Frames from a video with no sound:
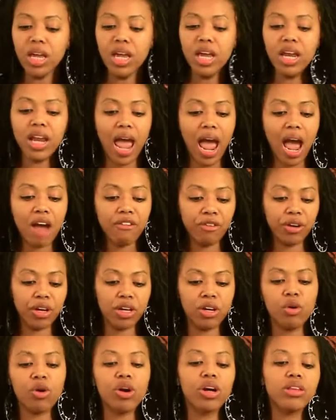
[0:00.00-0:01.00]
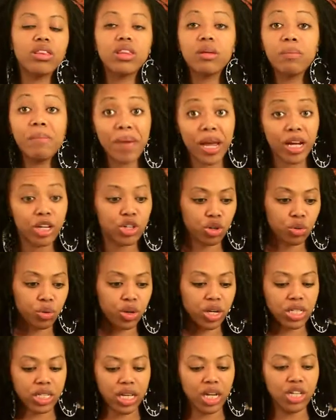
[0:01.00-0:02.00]
in Africa, or the major
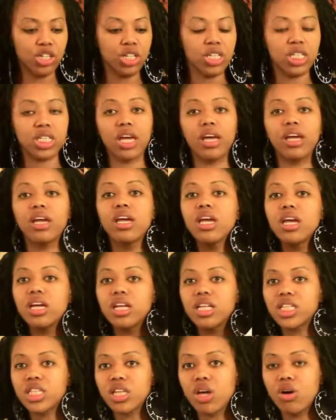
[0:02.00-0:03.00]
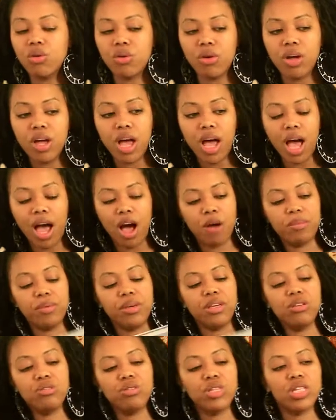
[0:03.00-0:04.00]
ones, I should say. And so I'll be
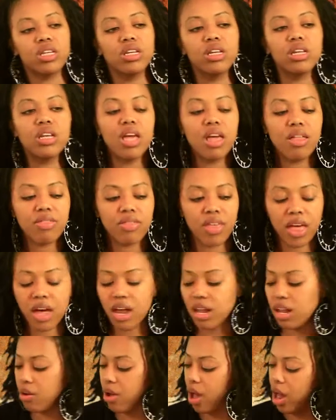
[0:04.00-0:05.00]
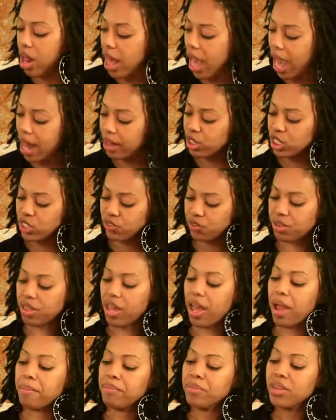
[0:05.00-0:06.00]
using the Hello Atlas for
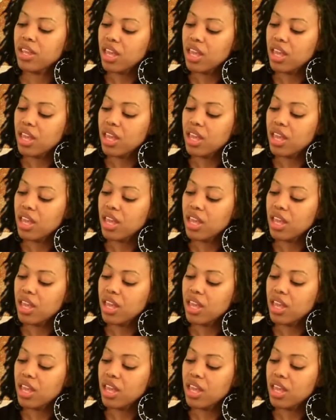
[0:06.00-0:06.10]
that.